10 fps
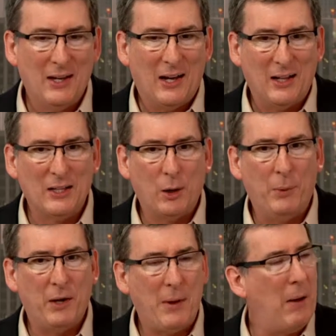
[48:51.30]
a little
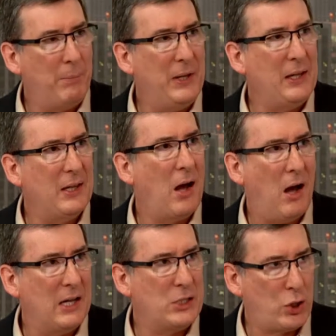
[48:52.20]
bit about being in
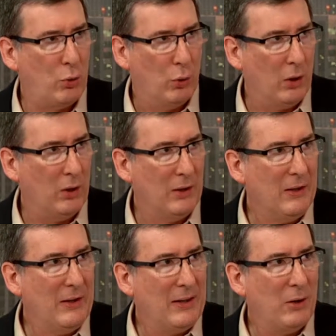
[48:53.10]
high school
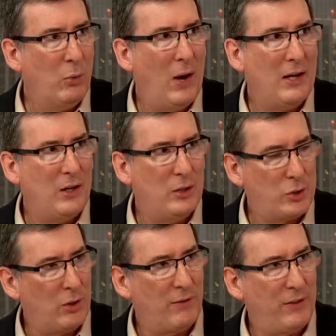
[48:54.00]
when you
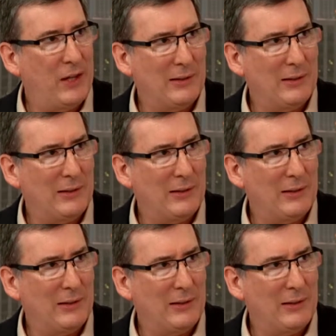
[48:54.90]
sort of think,